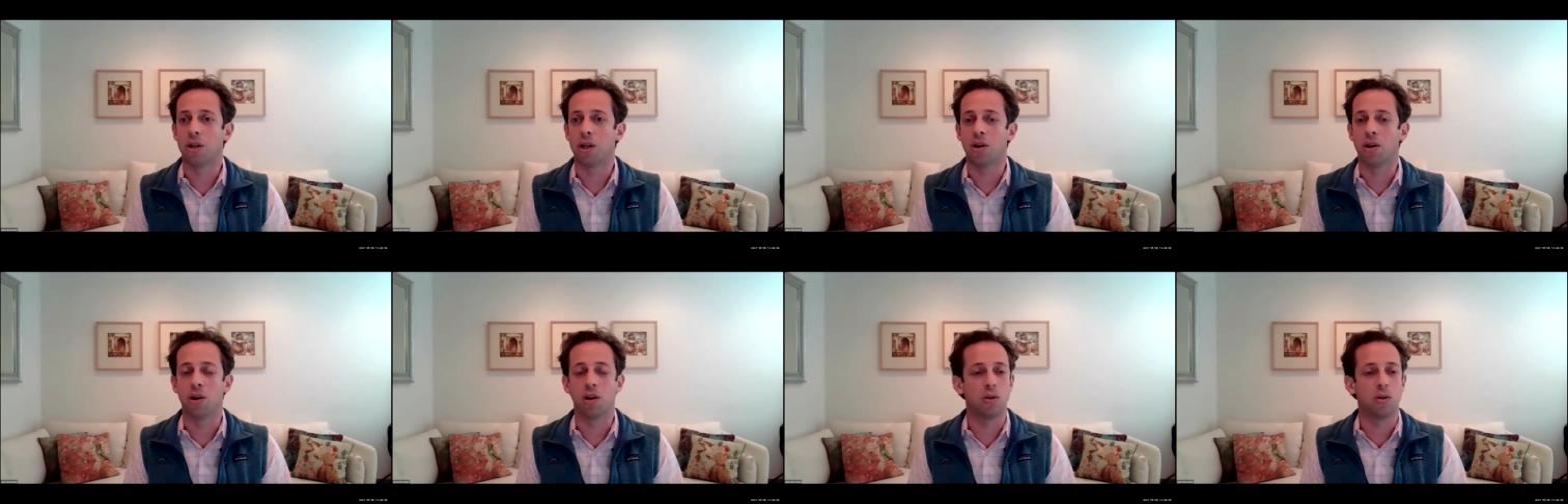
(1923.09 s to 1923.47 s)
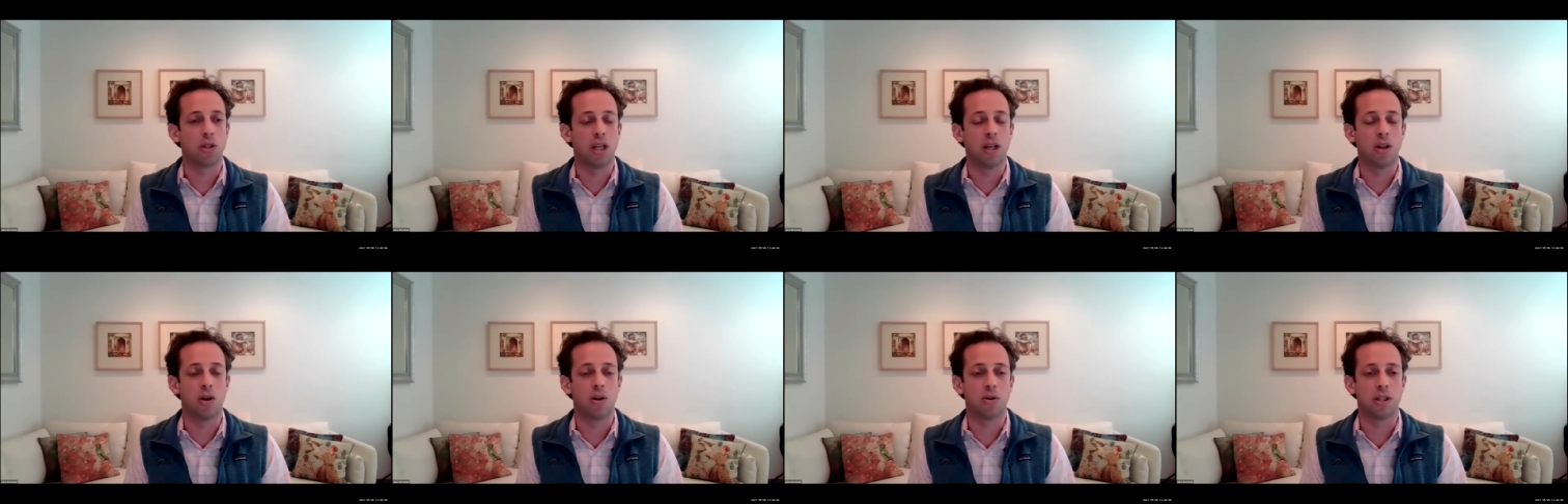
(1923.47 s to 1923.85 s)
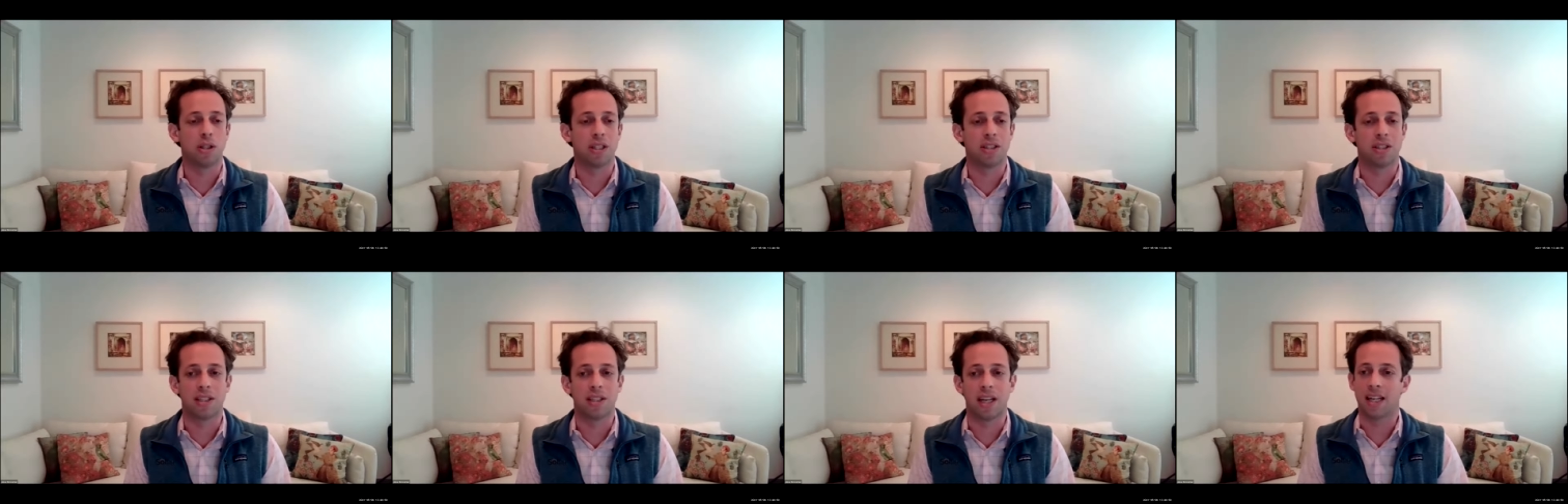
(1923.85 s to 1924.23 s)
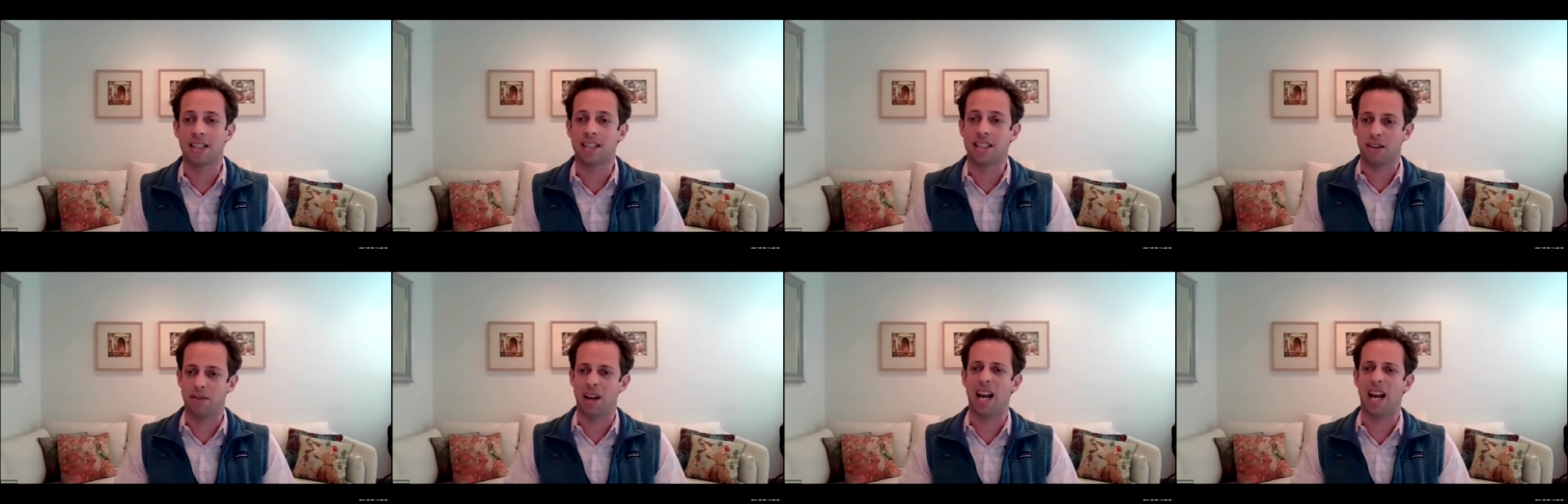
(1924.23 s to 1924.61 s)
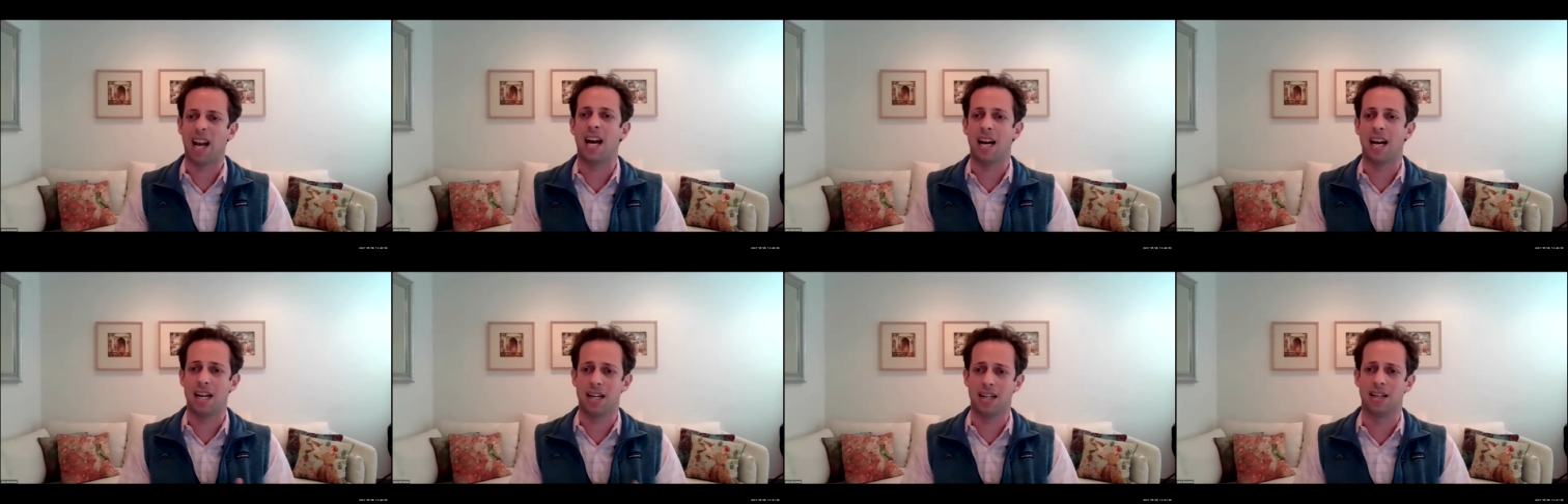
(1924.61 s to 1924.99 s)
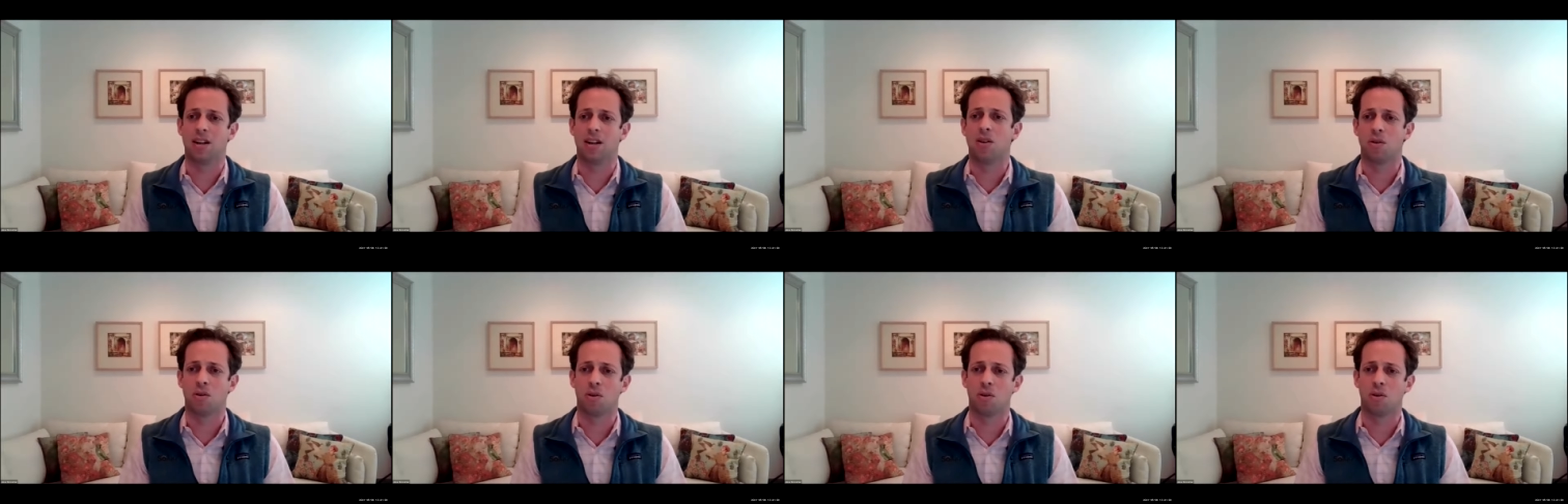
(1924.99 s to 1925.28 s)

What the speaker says: you see those in states that have had,